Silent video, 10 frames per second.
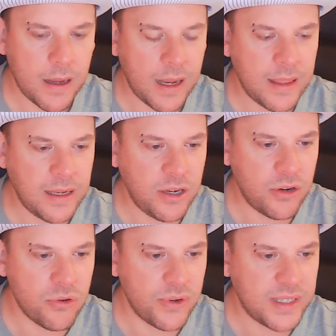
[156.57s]
then you
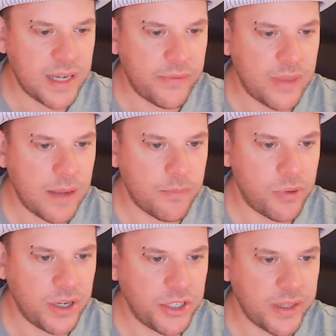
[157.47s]
could always have that
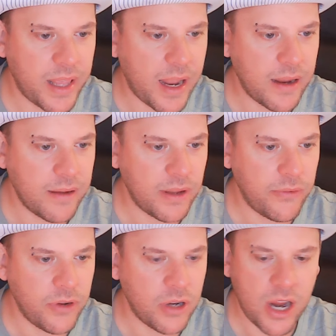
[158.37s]
pressure there
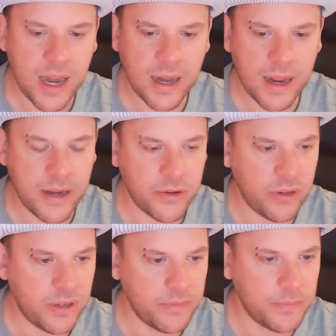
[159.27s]
if you know how to
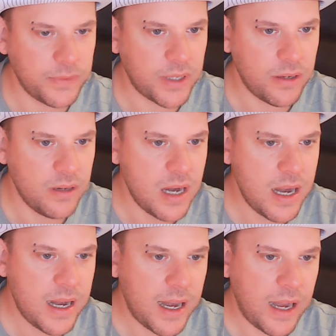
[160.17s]
handle it. So
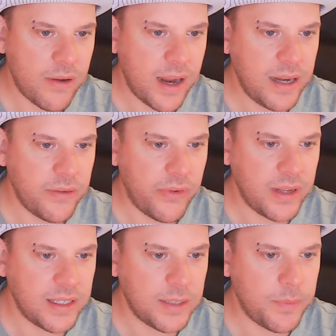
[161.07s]
anyway, he
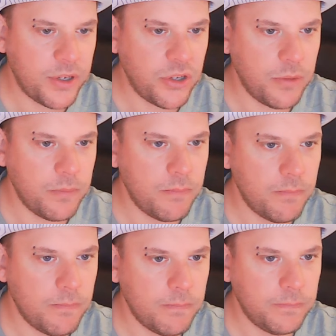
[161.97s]
defends his bishop.
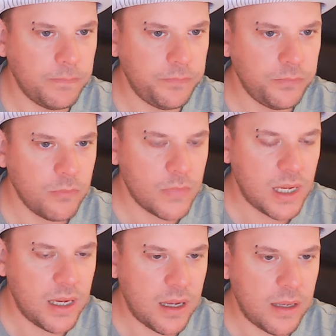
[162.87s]

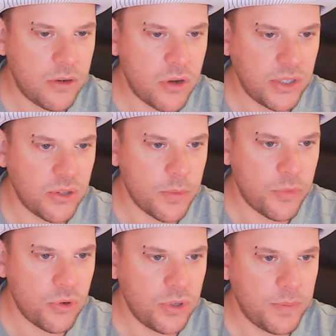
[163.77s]
Knights on the
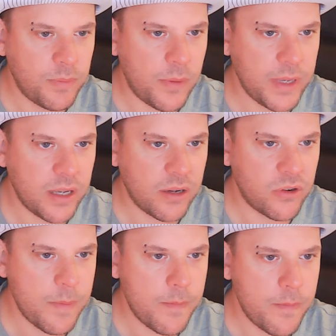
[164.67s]
board, probably a
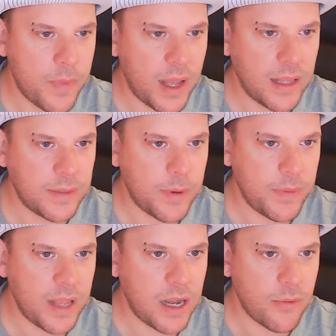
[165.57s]
grim, but it's
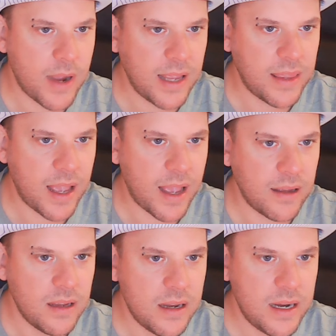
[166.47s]
probably the only way that
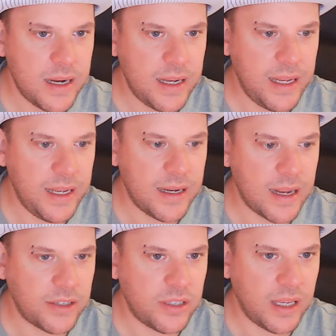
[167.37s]
he can
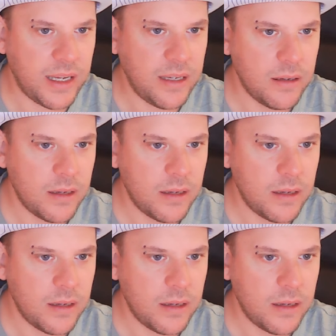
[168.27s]
actually